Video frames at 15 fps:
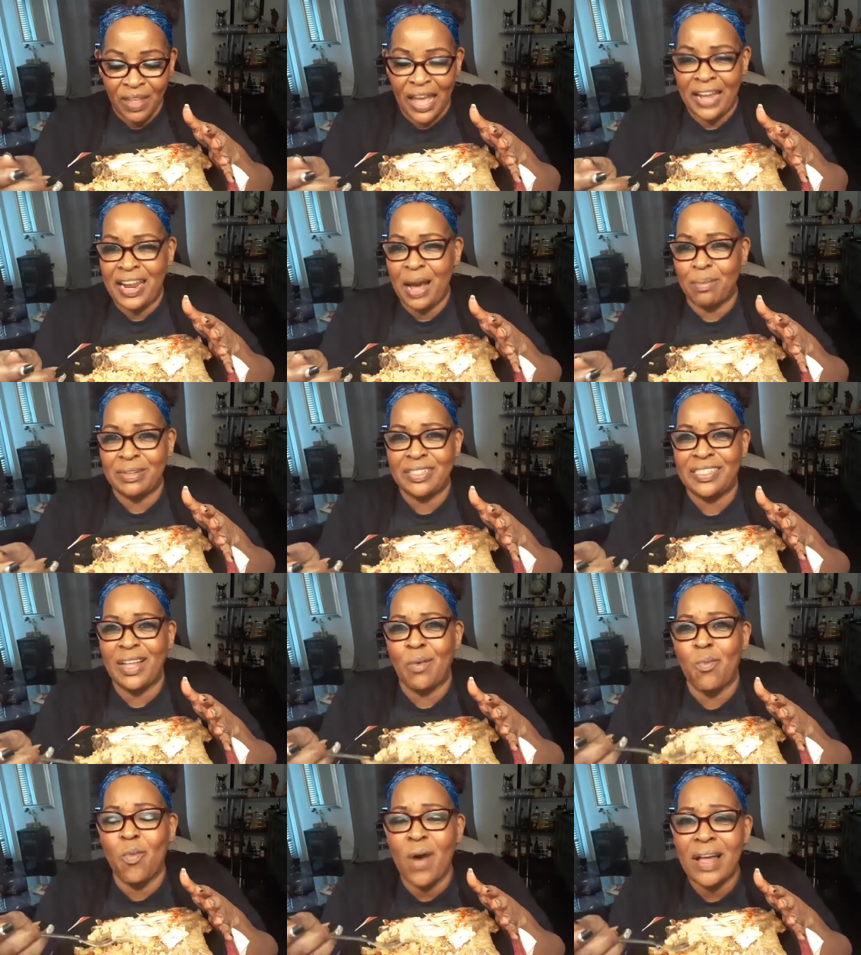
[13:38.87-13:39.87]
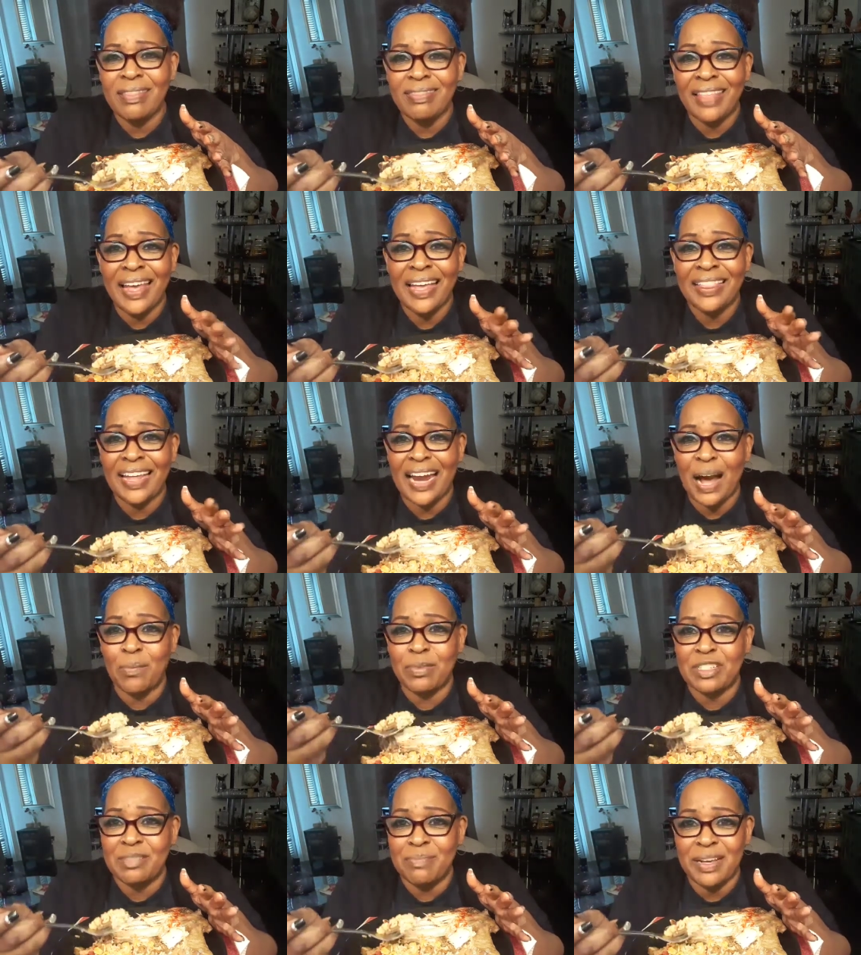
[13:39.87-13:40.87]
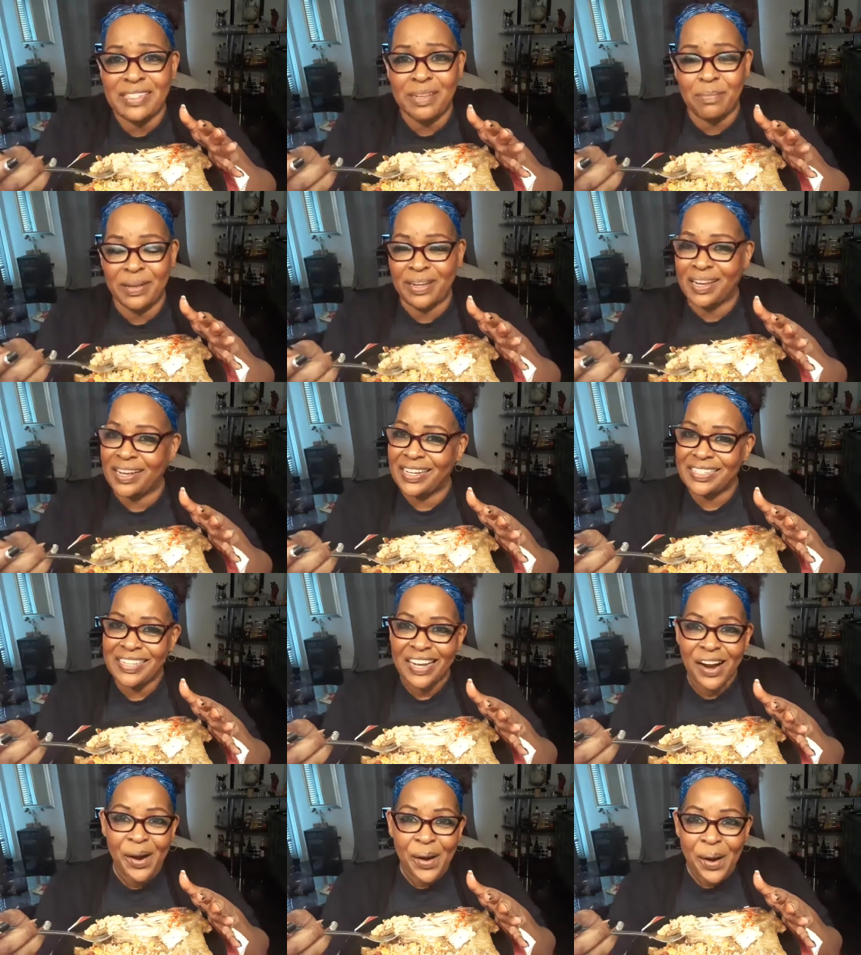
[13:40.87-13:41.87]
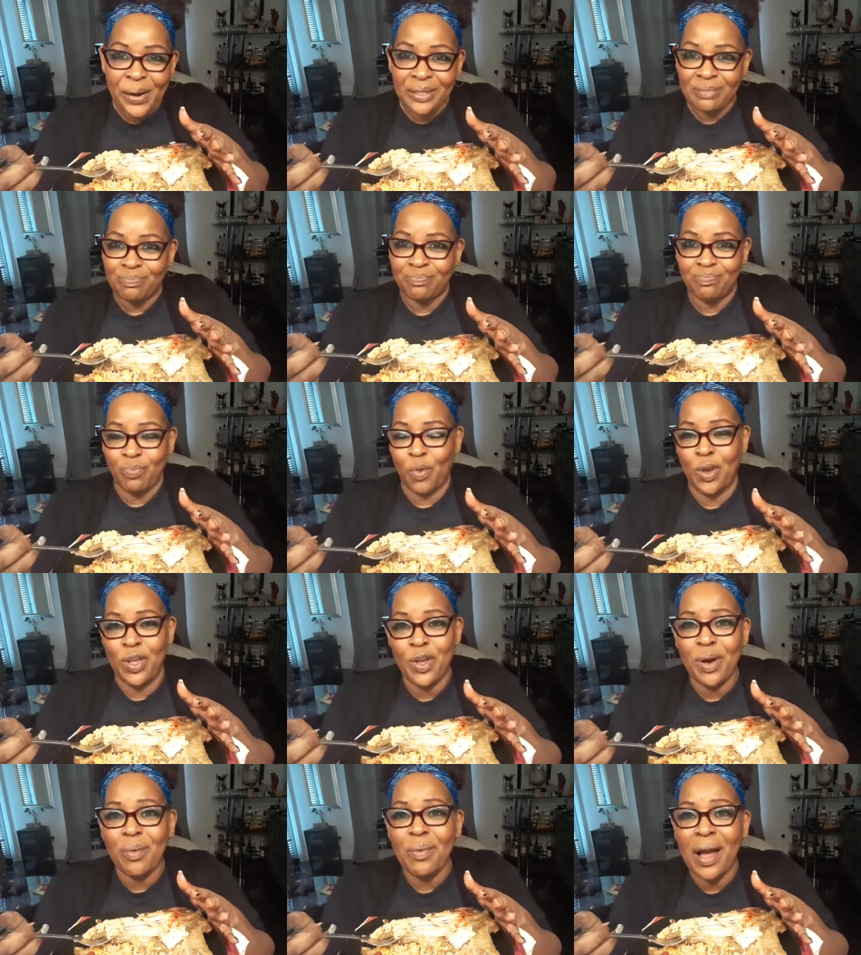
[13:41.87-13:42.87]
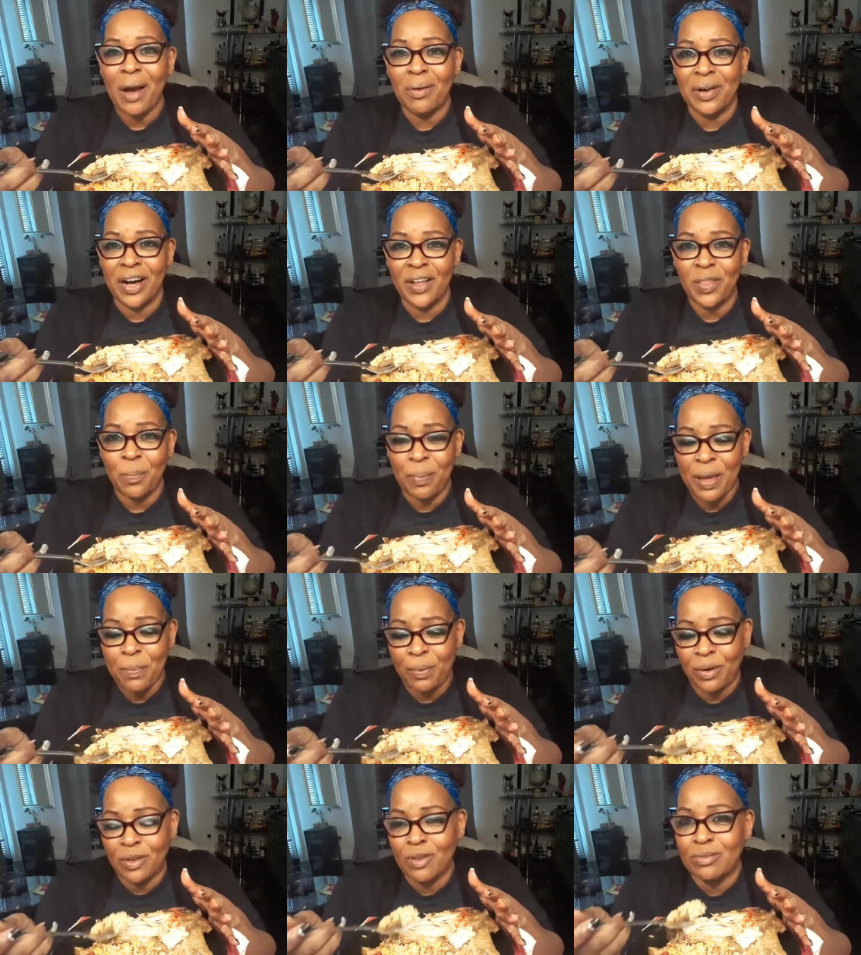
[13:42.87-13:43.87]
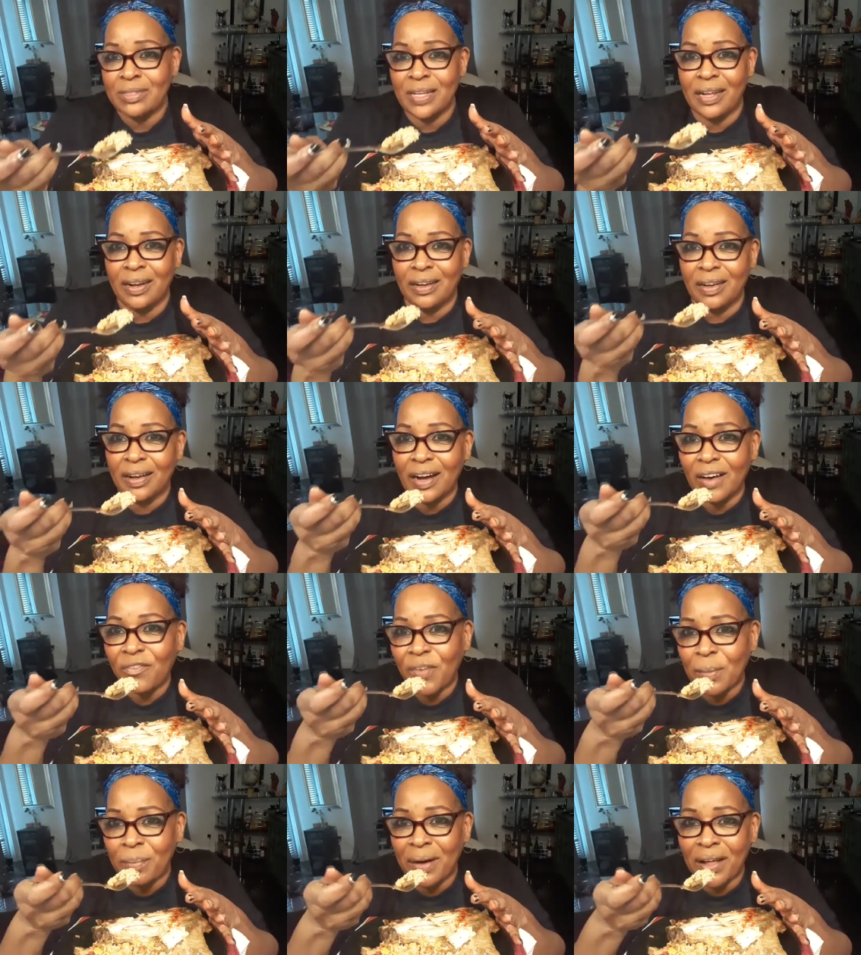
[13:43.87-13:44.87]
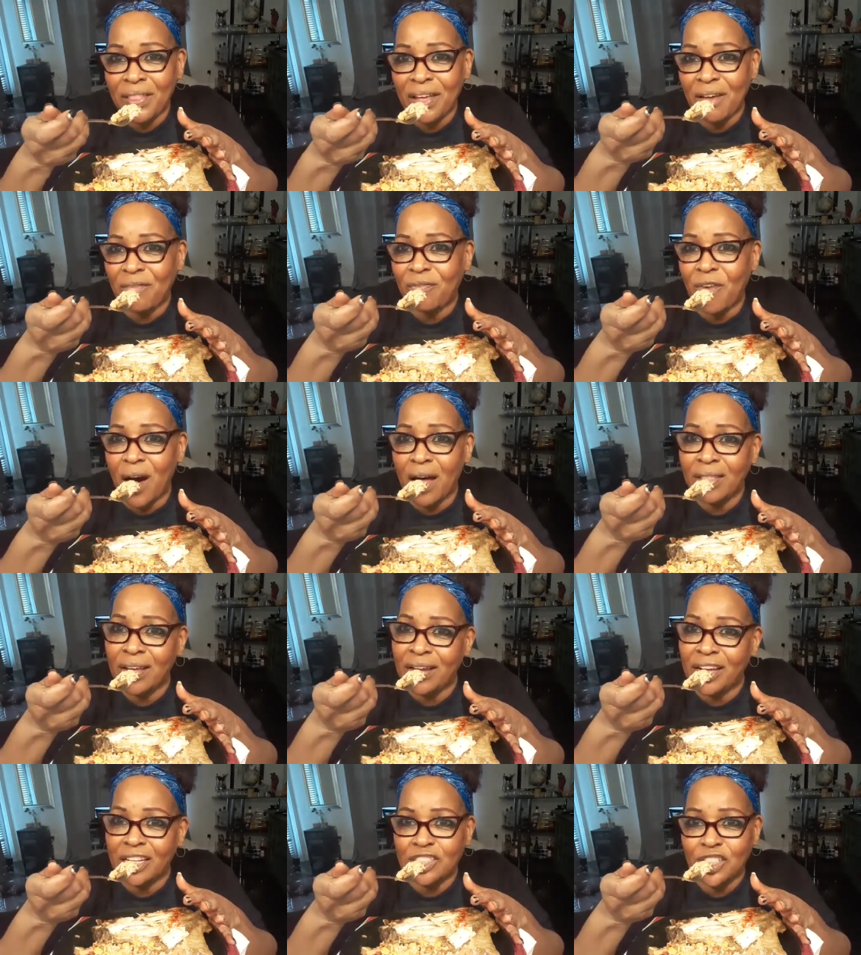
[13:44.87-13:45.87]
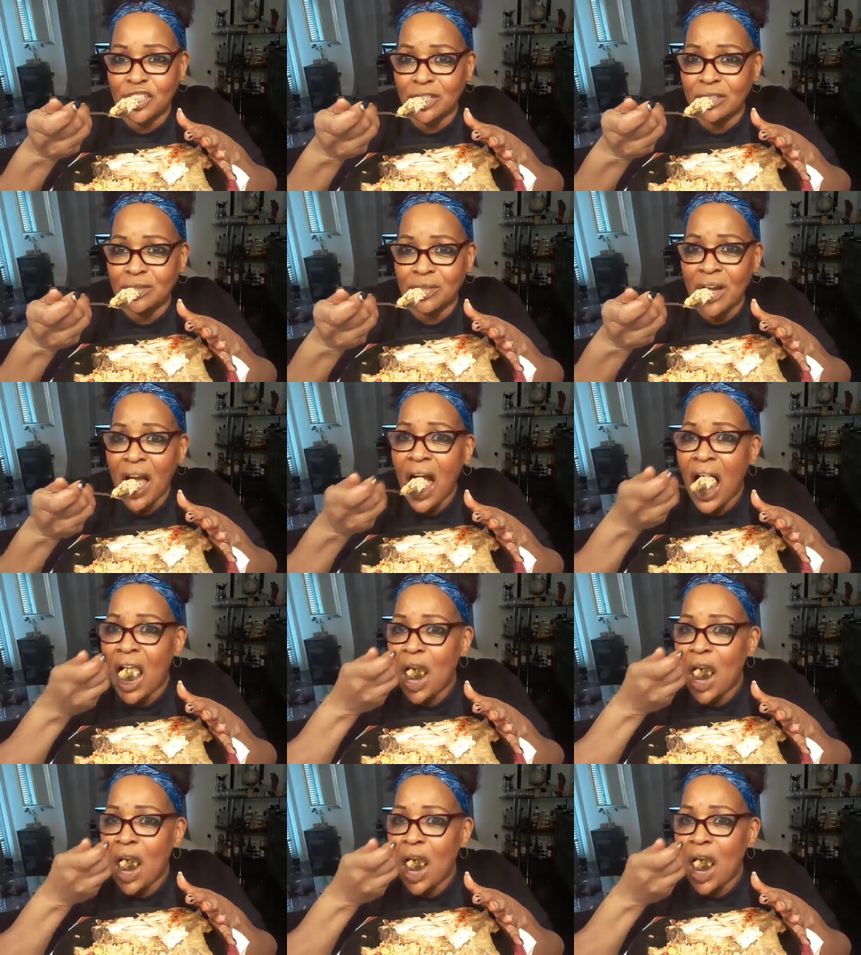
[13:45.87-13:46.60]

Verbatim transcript: And that was the one thing that I was missing because when you're around other people and you see the love for mother and father and their children,